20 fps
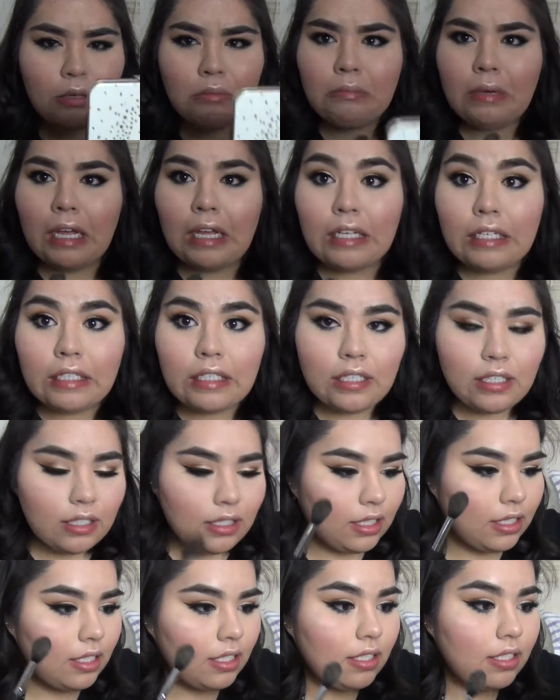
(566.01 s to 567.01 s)
Oh my
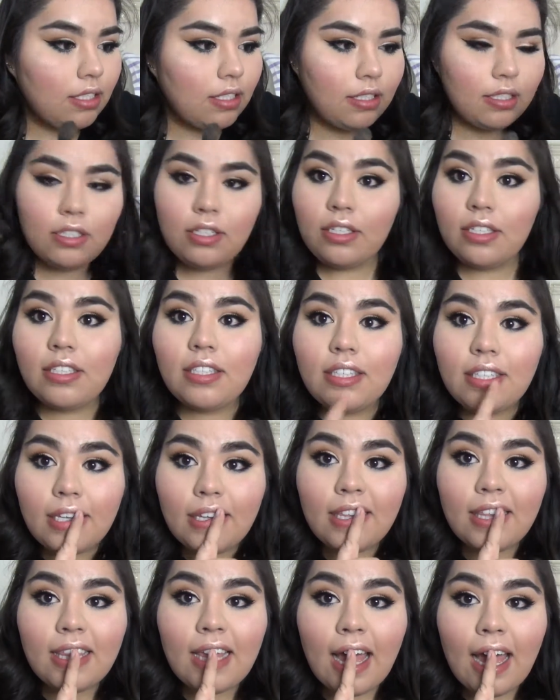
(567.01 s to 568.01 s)
goodness. Do you
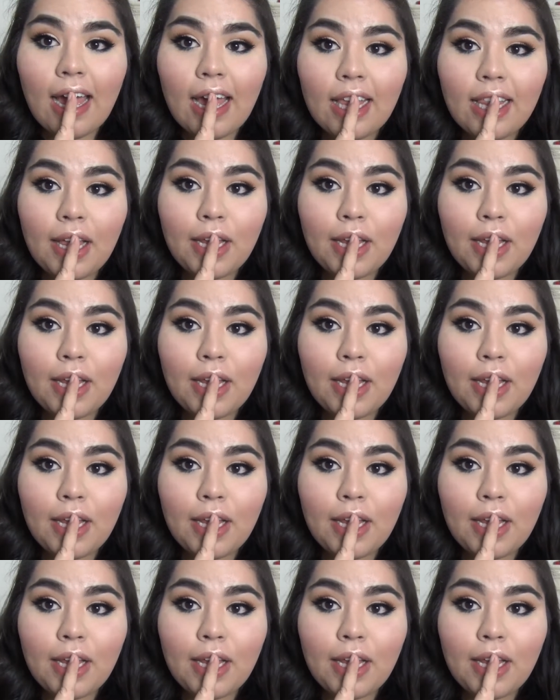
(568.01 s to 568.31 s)
see that?